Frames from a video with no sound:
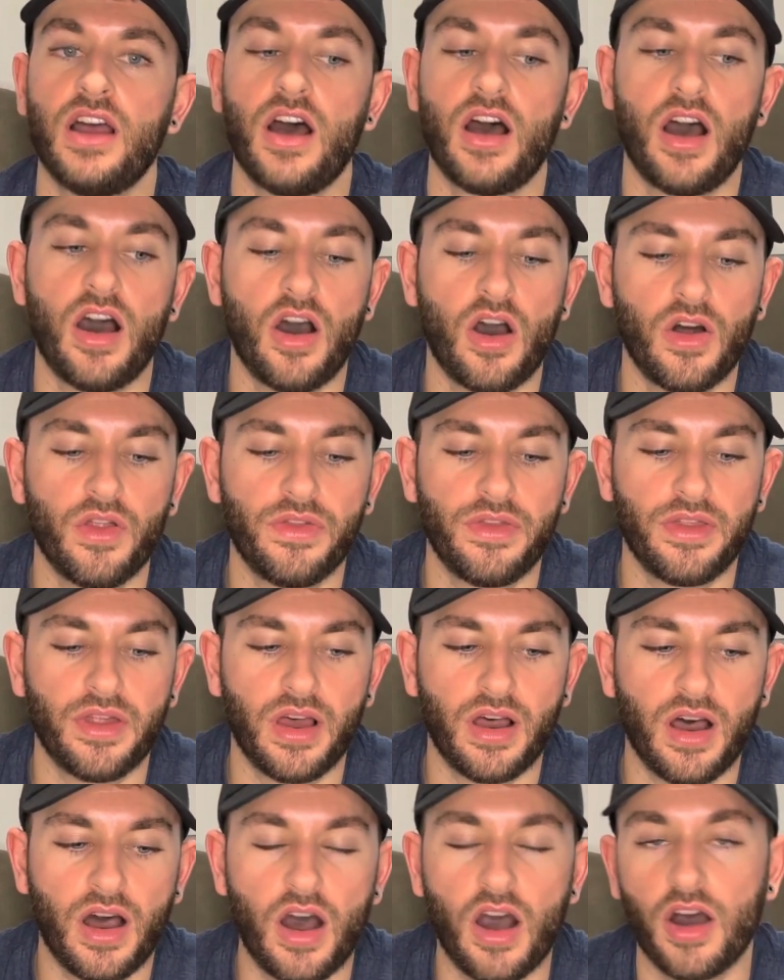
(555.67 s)
aren't
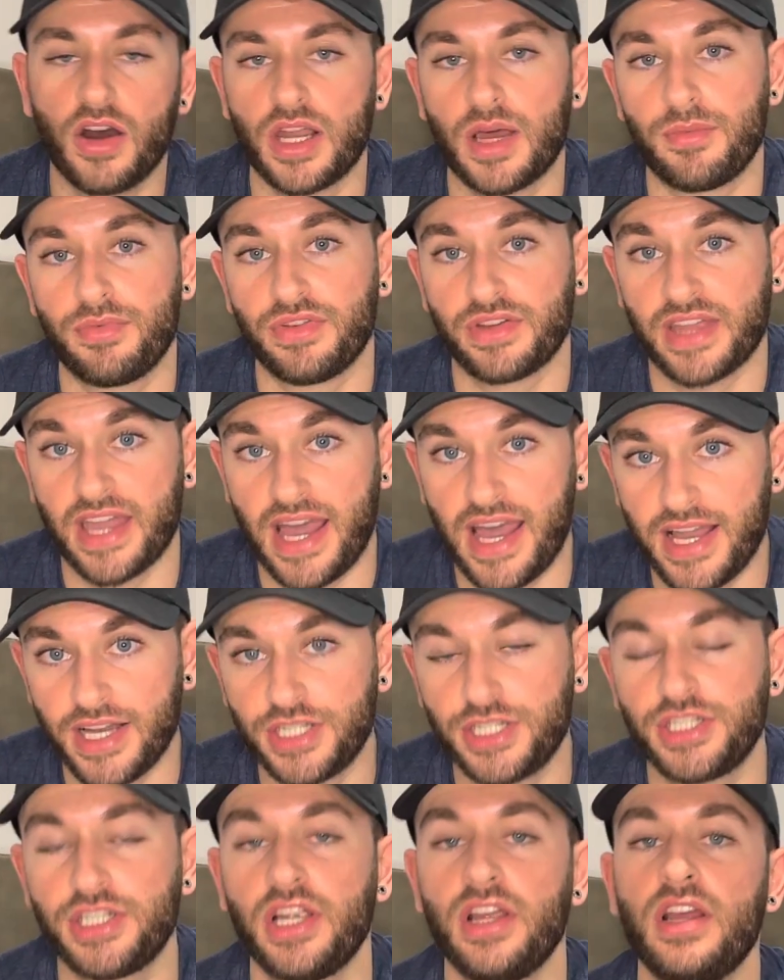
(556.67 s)
hard up for
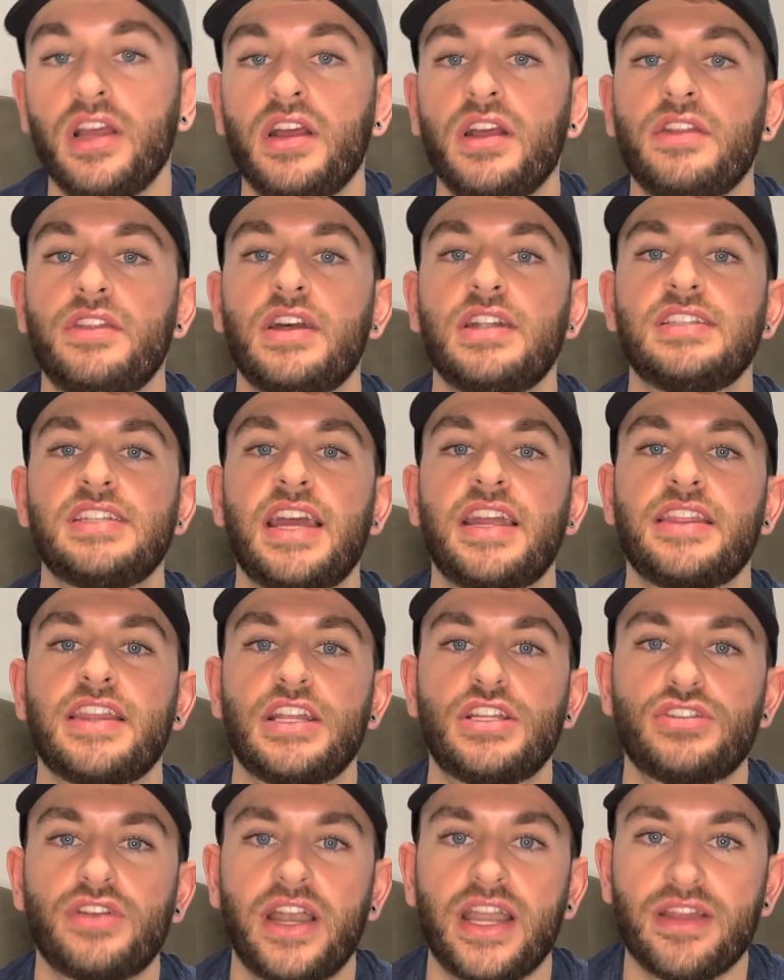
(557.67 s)
cash, that take their
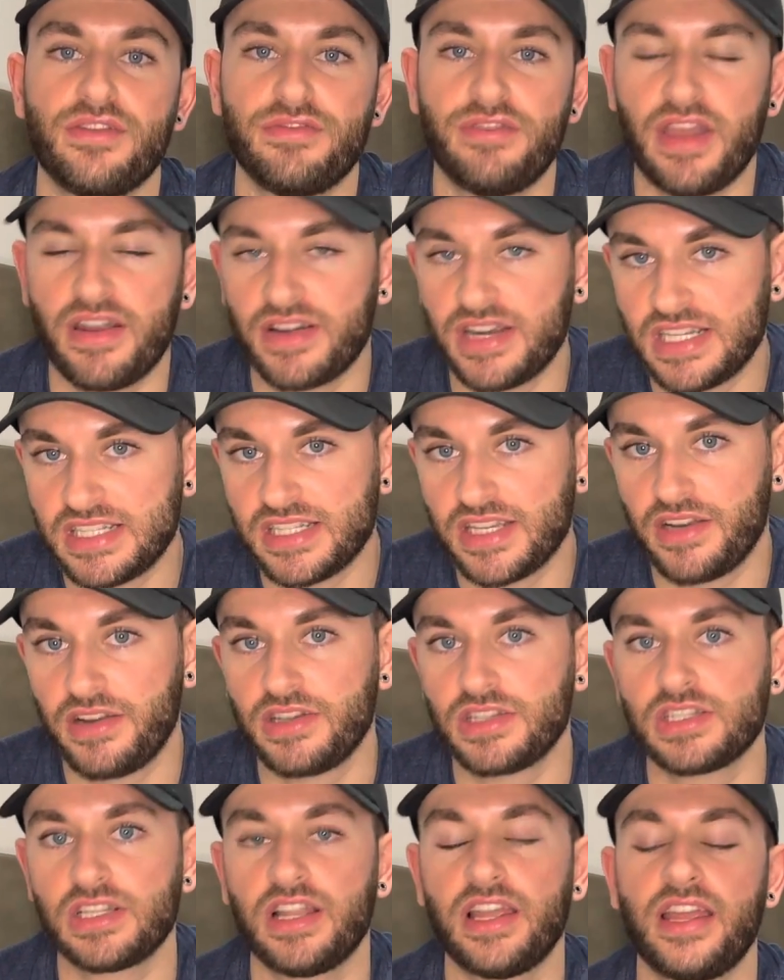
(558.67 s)
training very
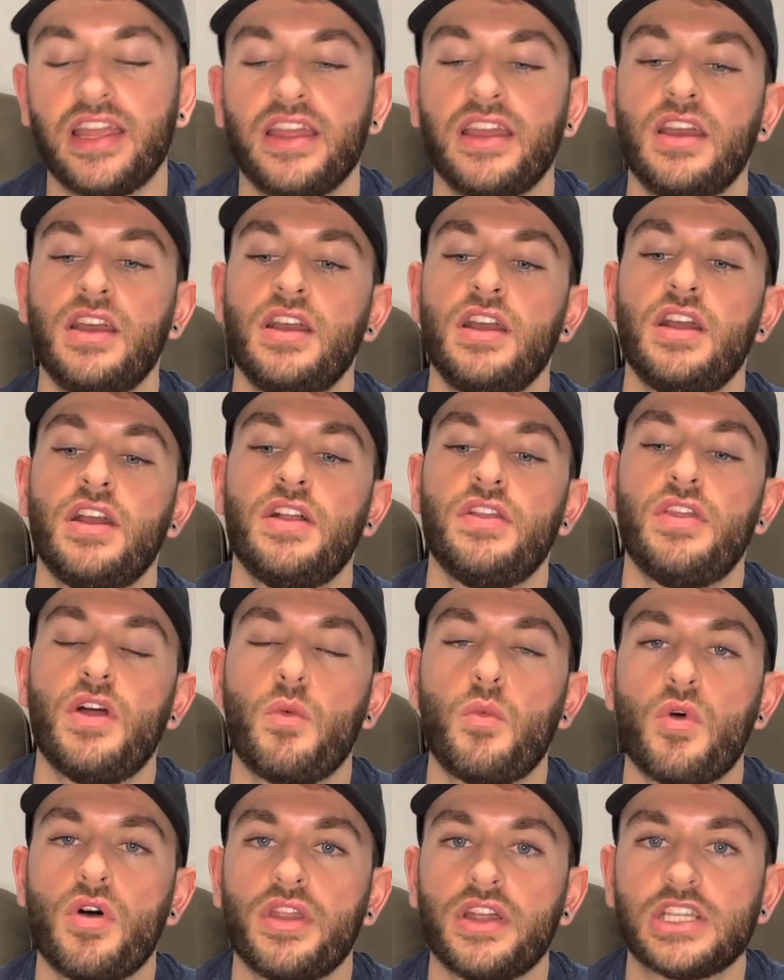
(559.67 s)
seriously, that
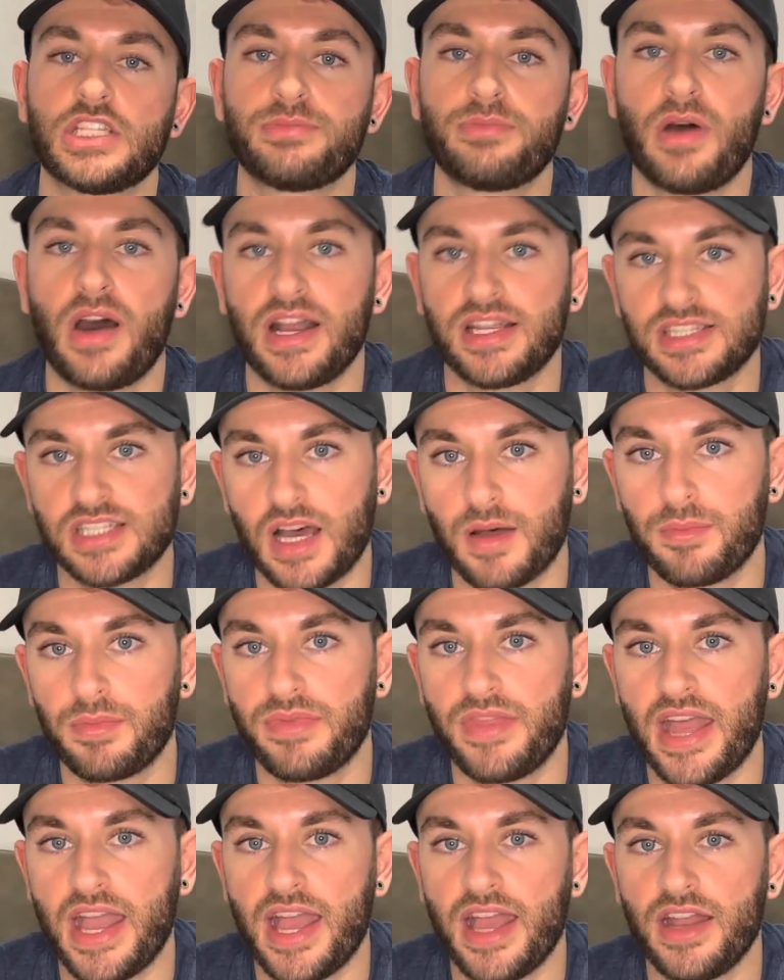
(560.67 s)
want to spice up
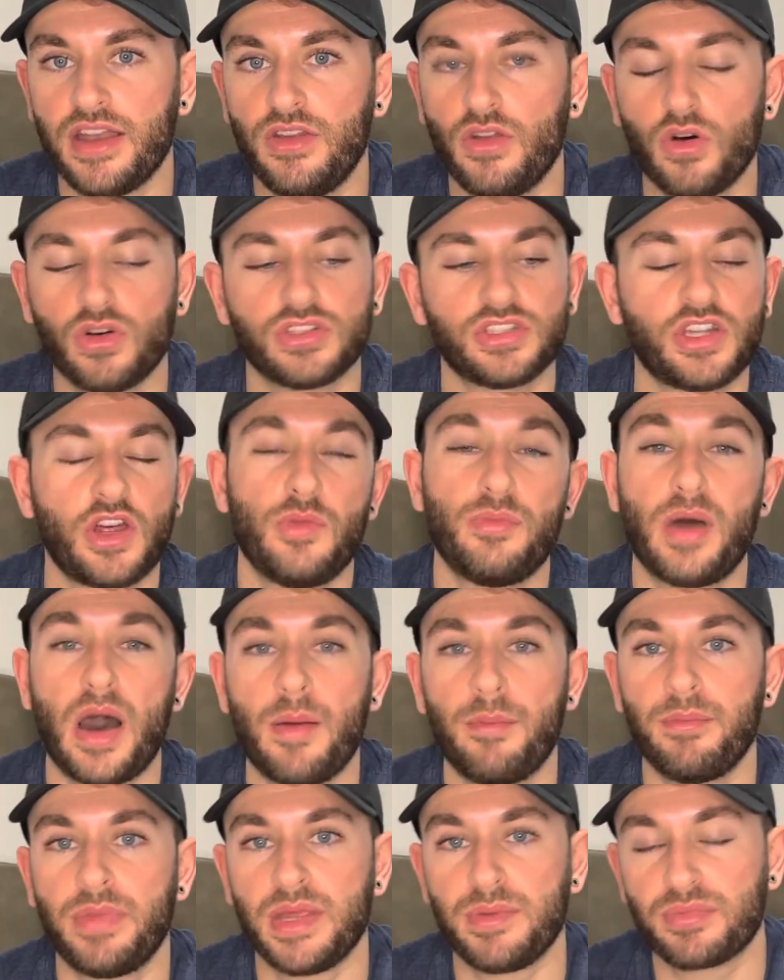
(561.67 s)
their not so
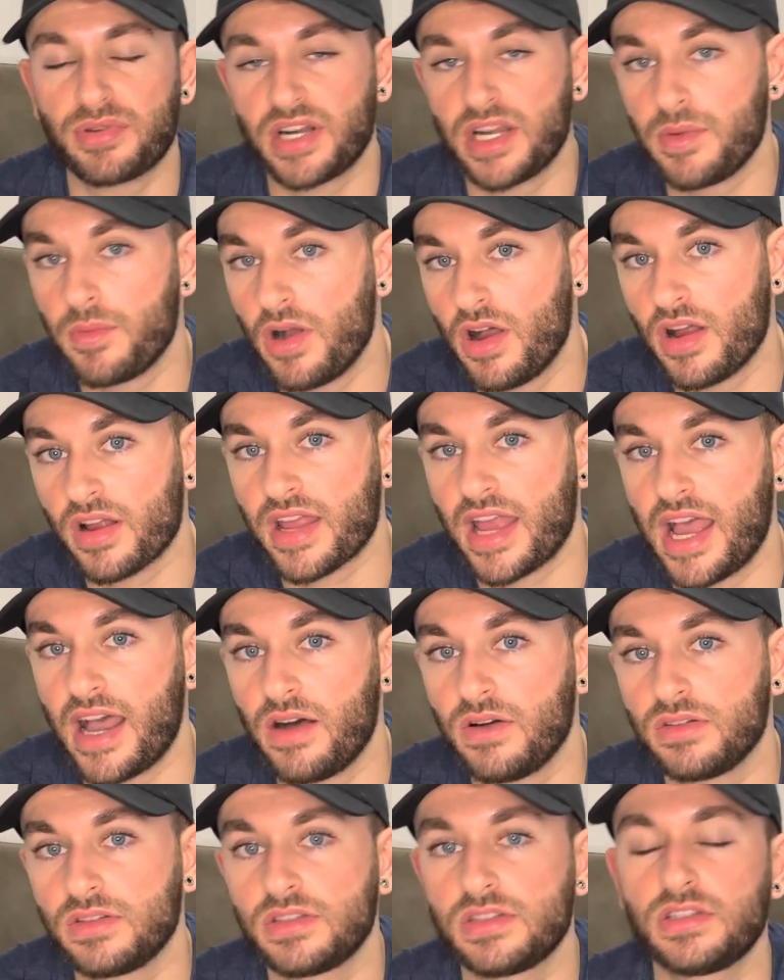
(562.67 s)
pumpy
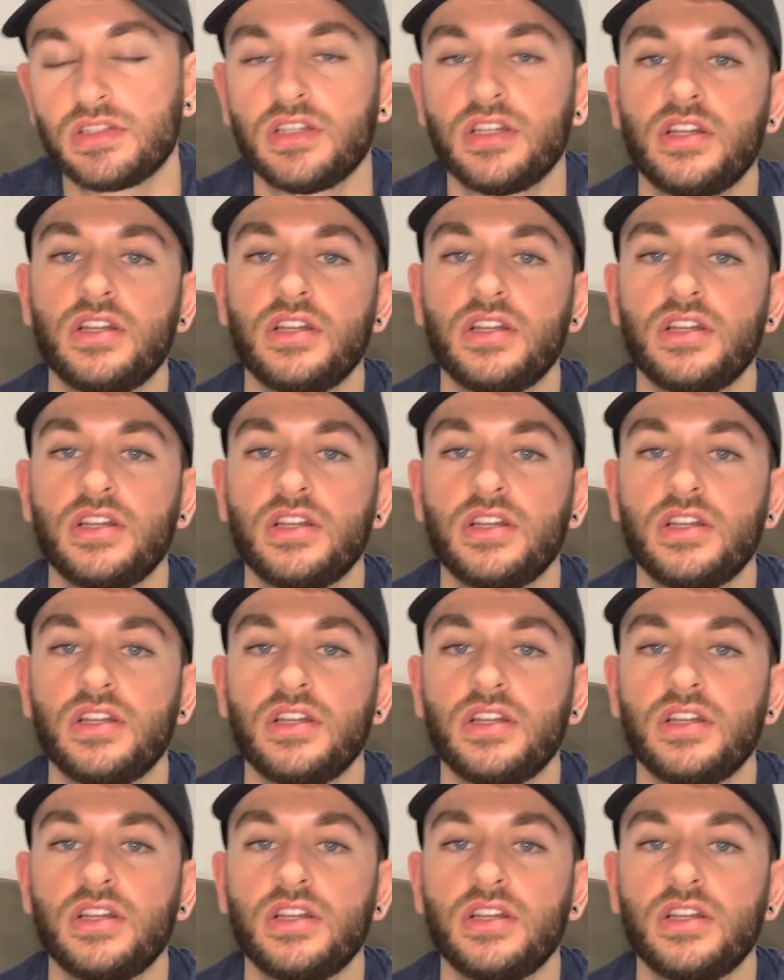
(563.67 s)
pre-workouts.